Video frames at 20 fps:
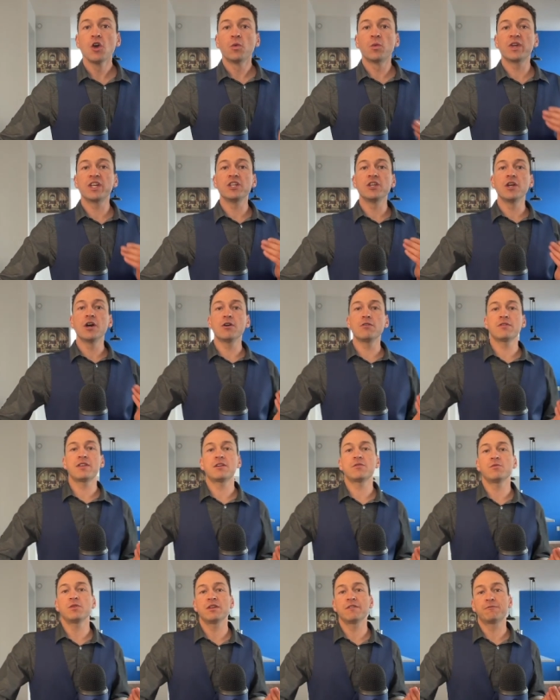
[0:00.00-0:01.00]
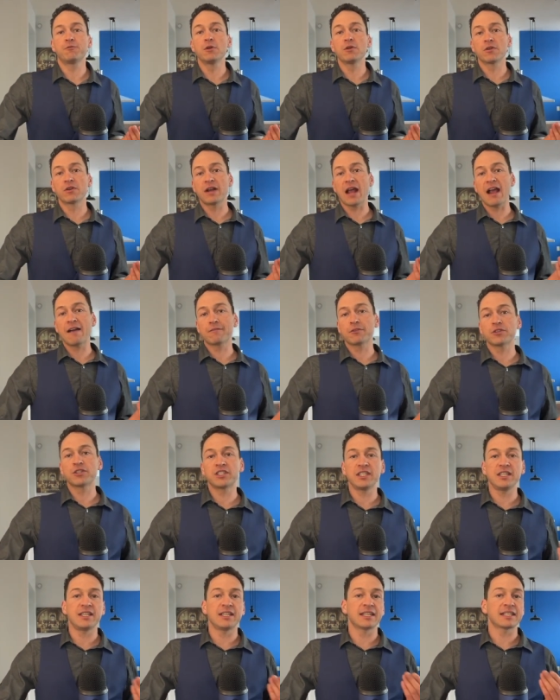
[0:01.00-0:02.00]
we know that we, if we were to ever
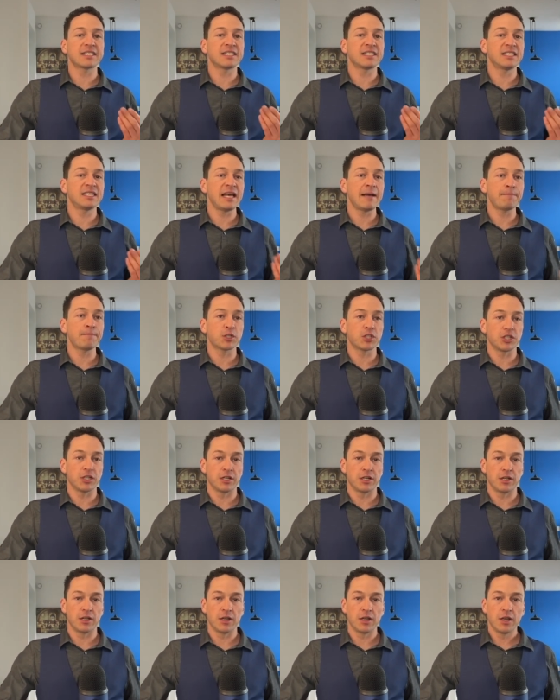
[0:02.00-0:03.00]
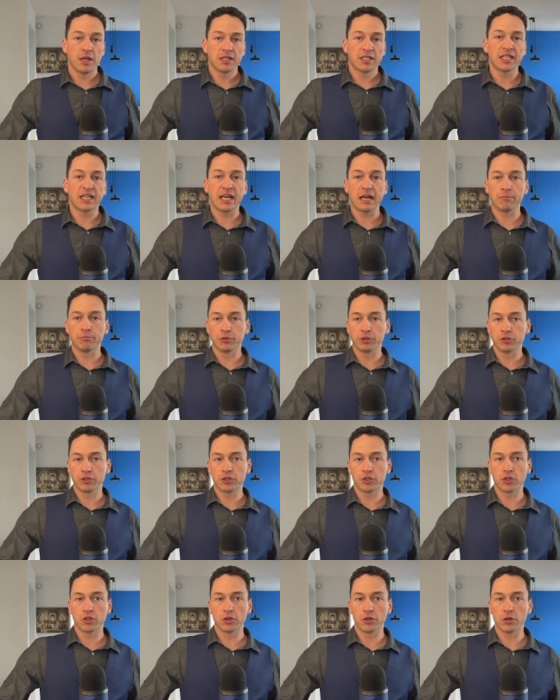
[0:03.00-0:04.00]
see an exception to
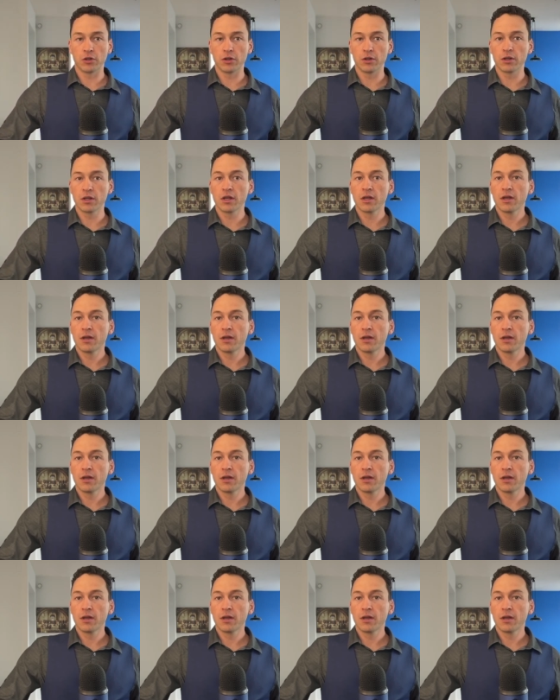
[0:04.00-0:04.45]
Kepler's third,